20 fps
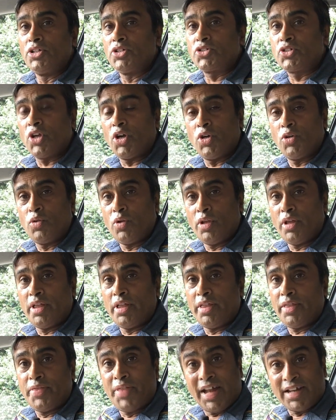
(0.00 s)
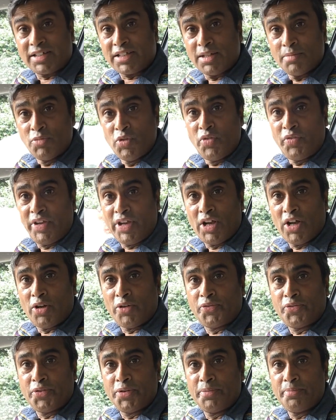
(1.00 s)
So that's the moving
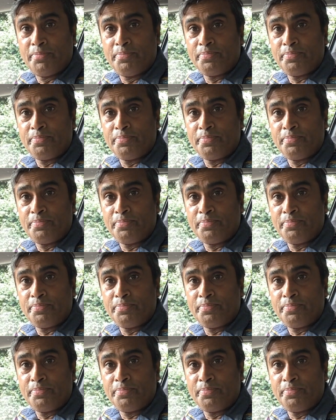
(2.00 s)
off.